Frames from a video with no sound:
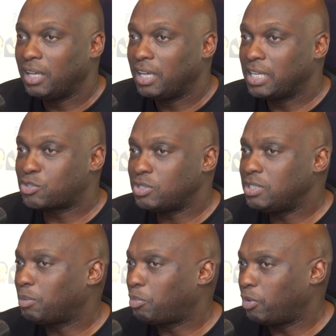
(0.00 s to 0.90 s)
has
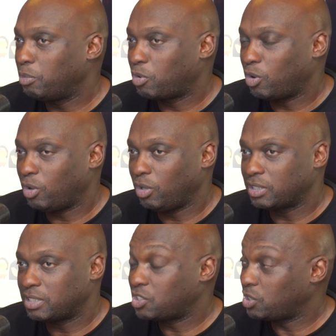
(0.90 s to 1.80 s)
written a poem
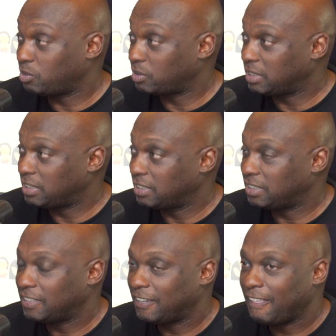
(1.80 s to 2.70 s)
called The Children.
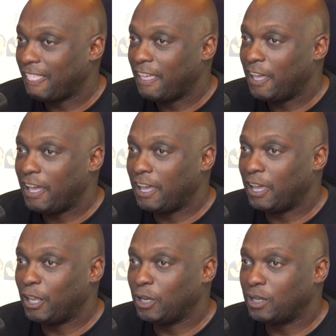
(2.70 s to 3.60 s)

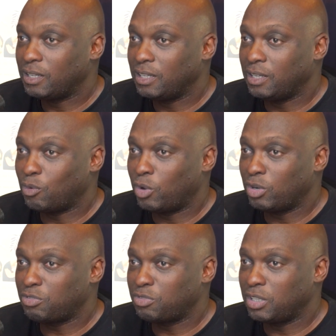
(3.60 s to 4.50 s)
And one
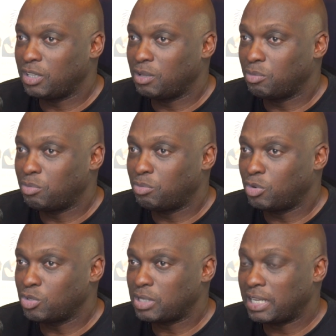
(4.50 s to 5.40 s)
of the
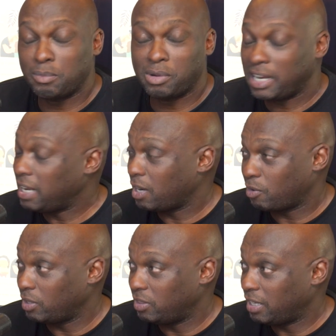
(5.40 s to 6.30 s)
most, and I'm glad I
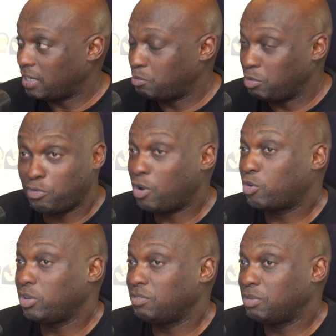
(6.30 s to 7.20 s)
read that before I
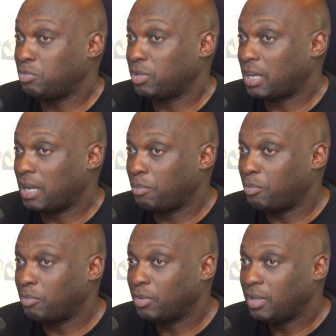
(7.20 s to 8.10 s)
could even
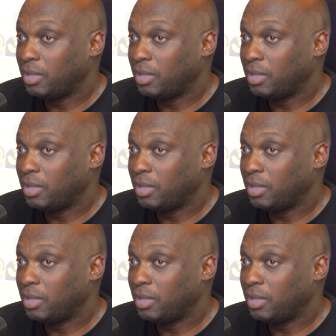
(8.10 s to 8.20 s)
become